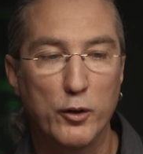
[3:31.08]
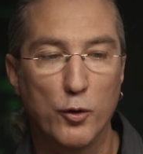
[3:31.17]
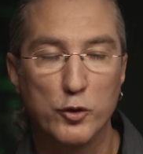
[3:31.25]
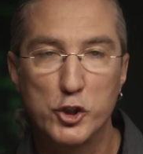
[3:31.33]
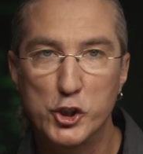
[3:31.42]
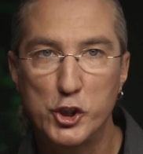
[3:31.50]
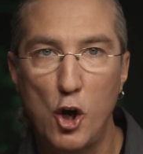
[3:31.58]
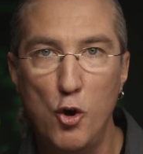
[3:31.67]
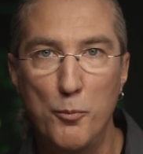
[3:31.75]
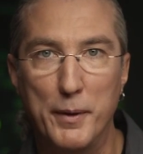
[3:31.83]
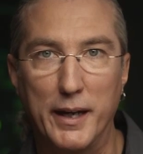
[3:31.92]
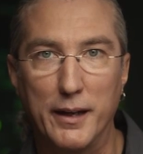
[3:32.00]
to show
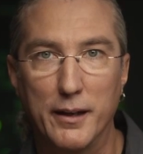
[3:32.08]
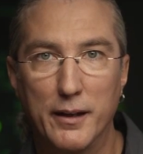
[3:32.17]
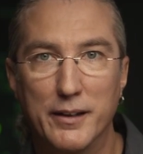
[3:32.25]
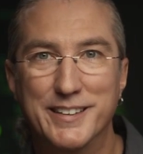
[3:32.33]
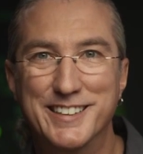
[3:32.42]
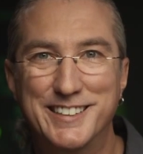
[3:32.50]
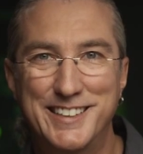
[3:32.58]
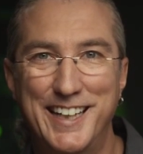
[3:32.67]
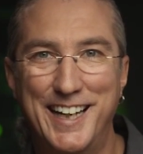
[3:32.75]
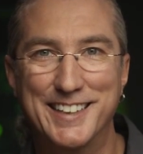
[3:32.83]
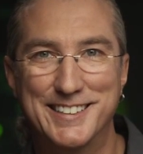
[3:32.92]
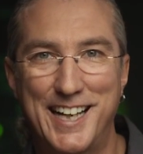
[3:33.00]
me the
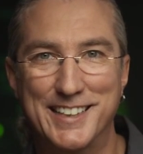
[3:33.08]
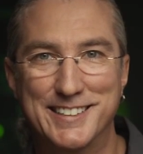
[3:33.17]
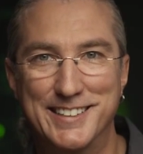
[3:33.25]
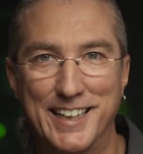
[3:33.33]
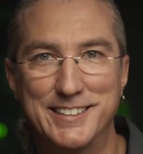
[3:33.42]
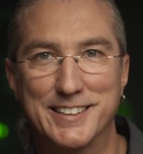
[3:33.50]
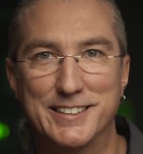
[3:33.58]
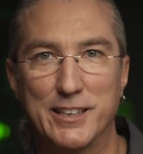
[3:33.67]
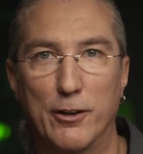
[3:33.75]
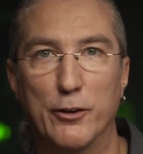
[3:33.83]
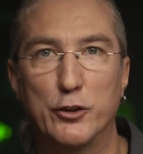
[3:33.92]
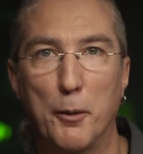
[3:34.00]
CSS
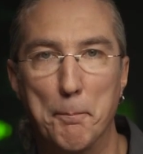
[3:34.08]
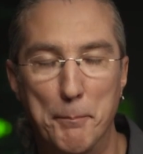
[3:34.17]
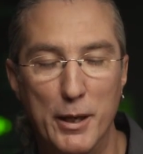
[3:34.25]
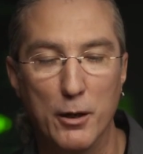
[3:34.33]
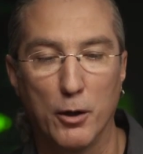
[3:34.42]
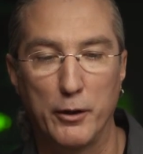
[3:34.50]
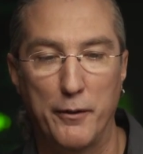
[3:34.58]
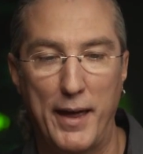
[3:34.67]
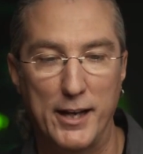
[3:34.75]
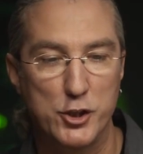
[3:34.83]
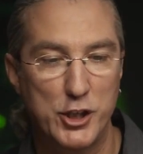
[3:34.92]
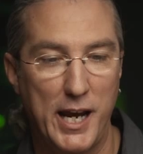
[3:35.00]
necessary to build
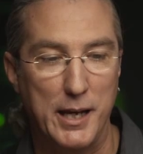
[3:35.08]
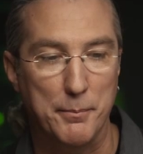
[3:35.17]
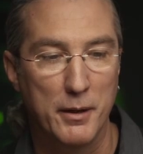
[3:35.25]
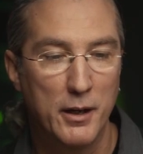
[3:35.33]
that shape.